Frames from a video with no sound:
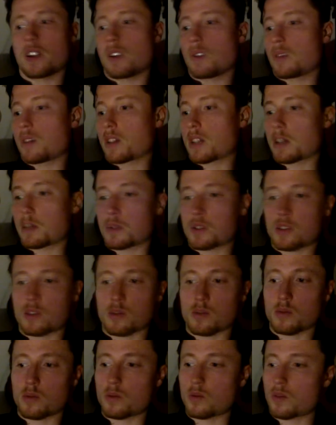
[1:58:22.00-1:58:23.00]
when it comes
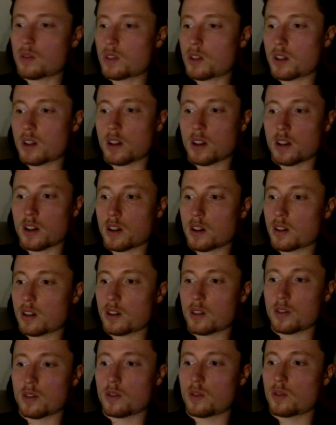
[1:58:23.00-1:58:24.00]
to
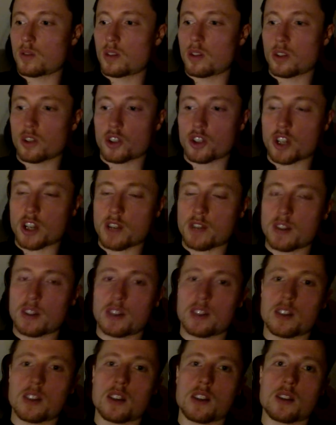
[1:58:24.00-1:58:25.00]

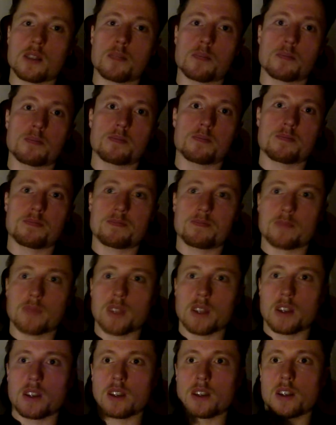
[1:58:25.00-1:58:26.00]
longevity.
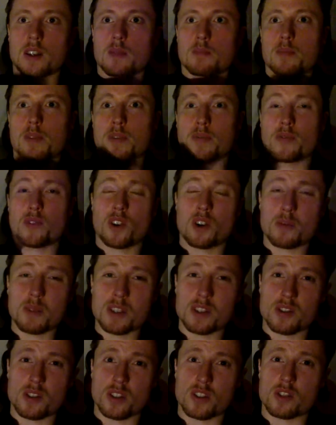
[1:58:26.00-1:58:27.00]

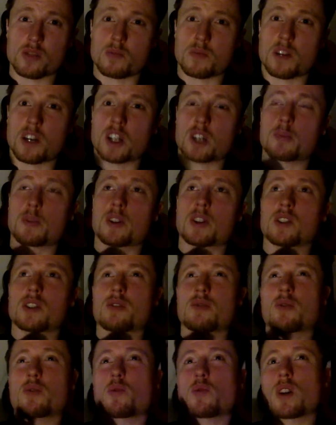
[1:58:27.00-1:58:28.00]
Performance, not so much, because
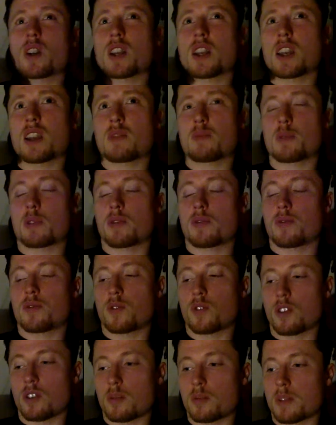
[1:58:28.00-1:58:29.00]
if we want to have
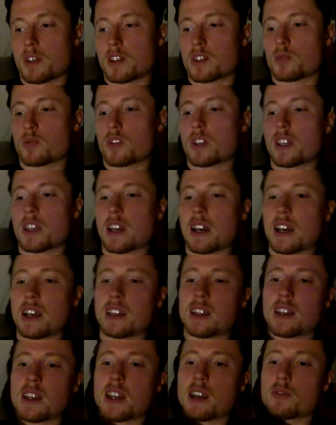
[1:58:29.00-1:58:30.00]
performance, we kind
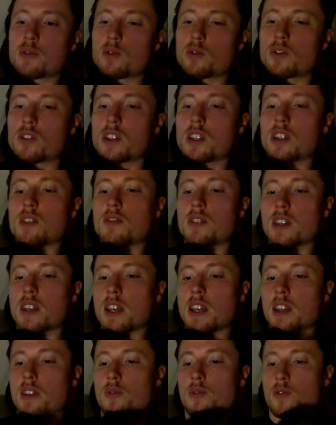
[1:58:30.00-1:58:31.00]
of have to
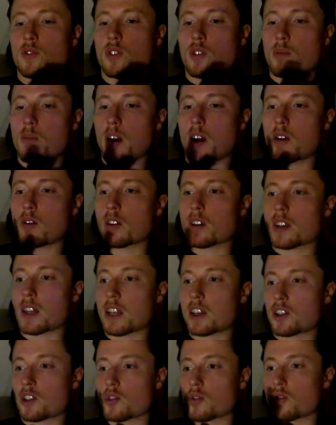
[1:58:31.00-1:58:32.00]
deviate from our
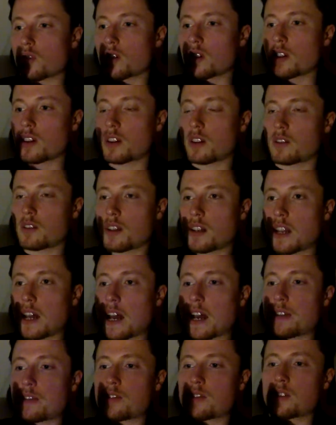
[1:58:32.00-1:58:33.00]
natural
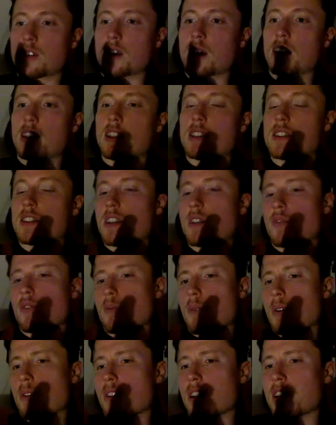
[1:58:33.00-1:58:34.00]
lifestyle, let's say
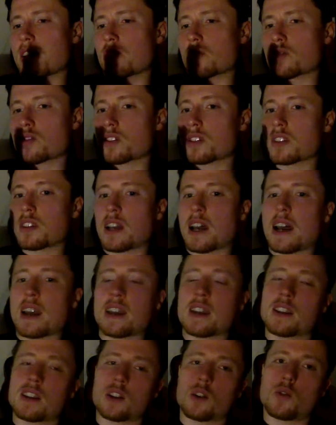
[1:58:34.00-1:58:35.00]
from our natural
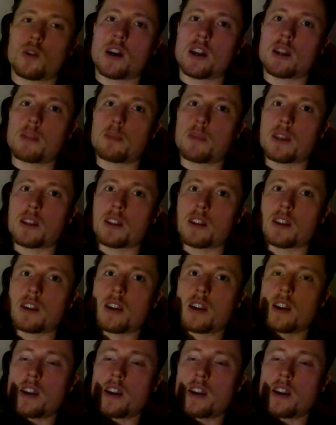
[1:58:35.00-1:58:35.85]
diet, quite a bit.